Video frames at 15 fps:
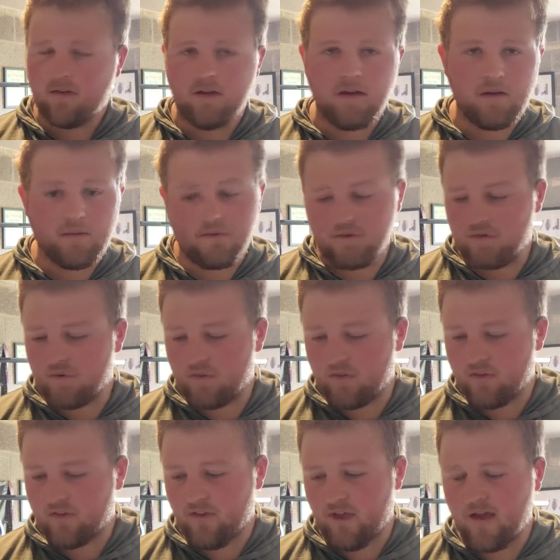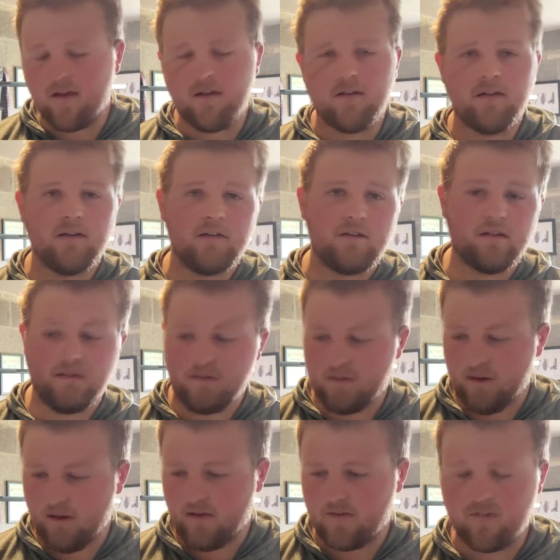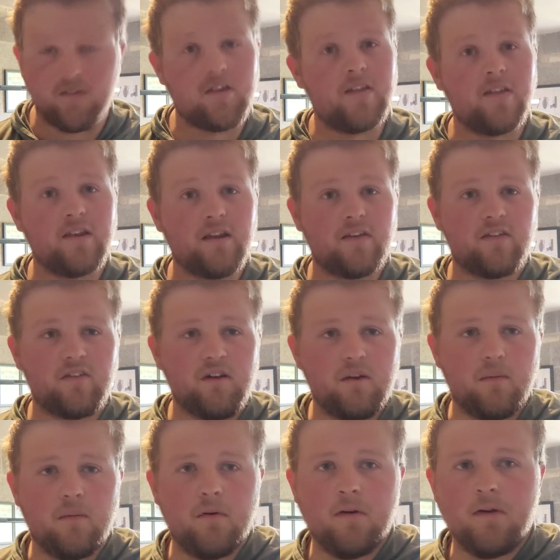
so yeah, we're doing the set. And yeah, see you in the next clip.